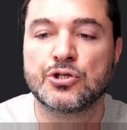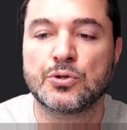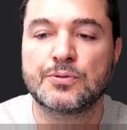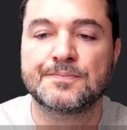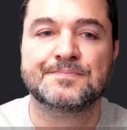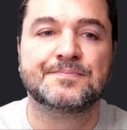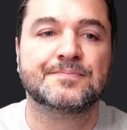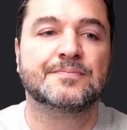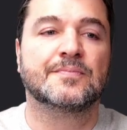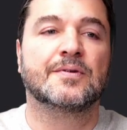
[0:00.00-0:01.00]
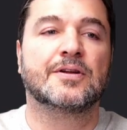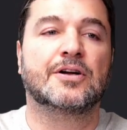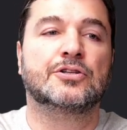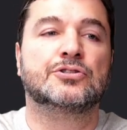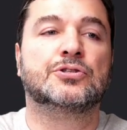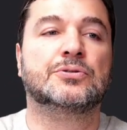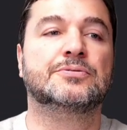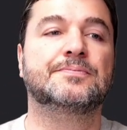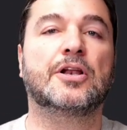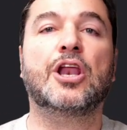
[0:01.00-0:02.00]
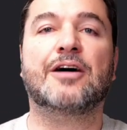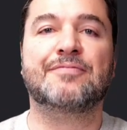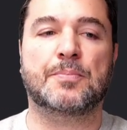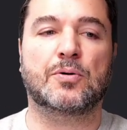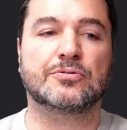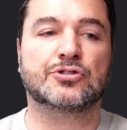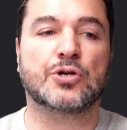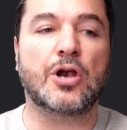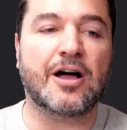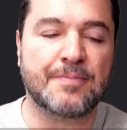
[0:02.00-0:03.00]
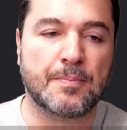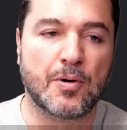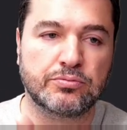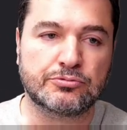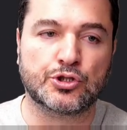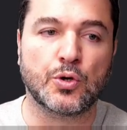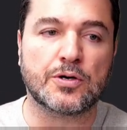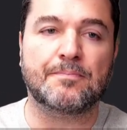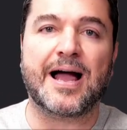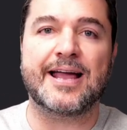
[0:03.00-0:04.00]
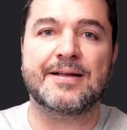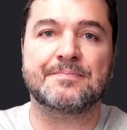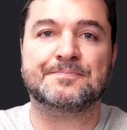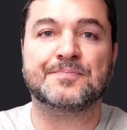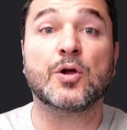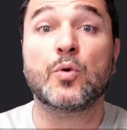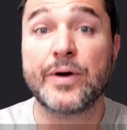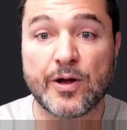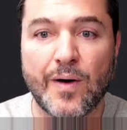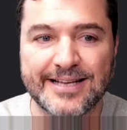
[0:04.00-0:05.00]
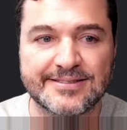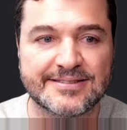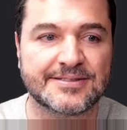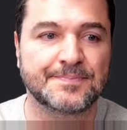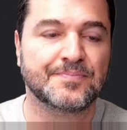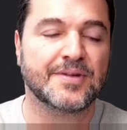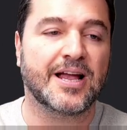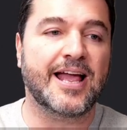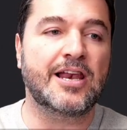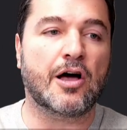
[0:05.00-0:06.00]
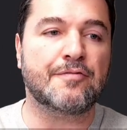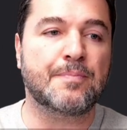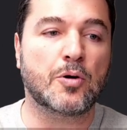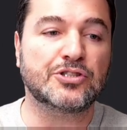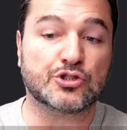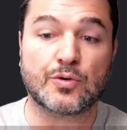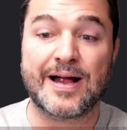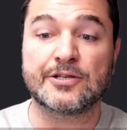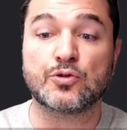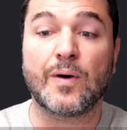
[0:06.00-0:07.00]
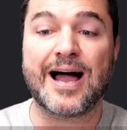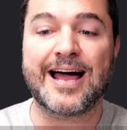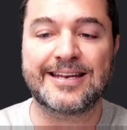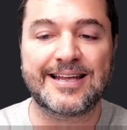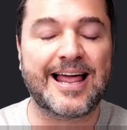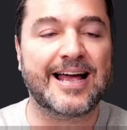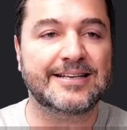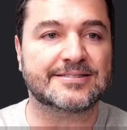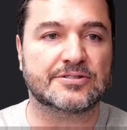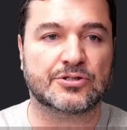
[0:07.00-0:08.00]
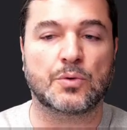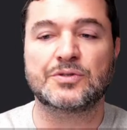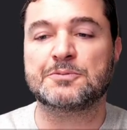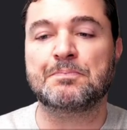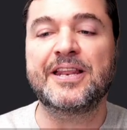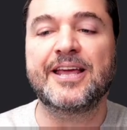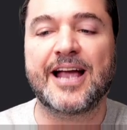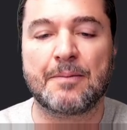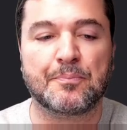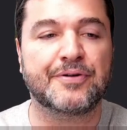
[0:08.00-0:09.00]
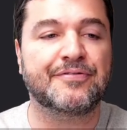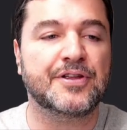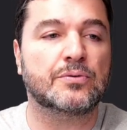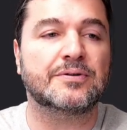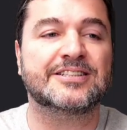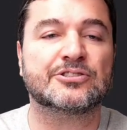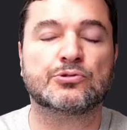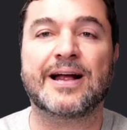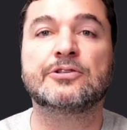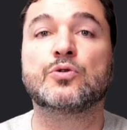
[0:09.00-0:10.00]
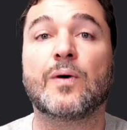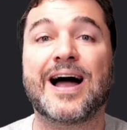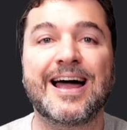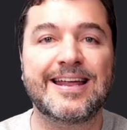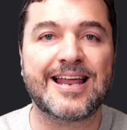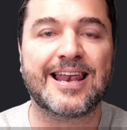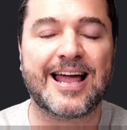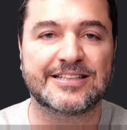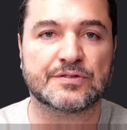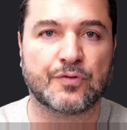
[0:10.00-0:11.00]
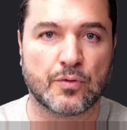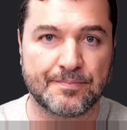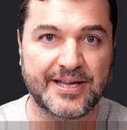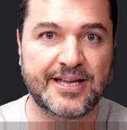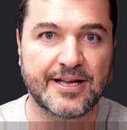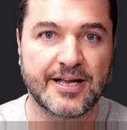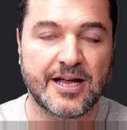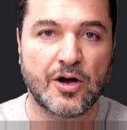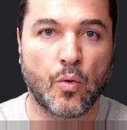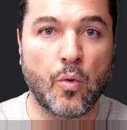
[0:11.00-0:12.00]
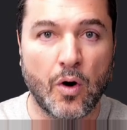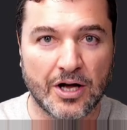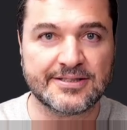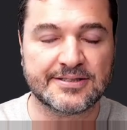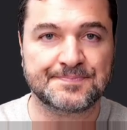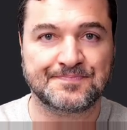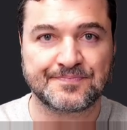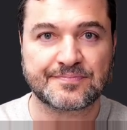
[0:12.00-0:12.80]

to to Lovable. So Lovable took my request and Lovable is trying to analyze, so speeding up preview, it's trying to analyze for me what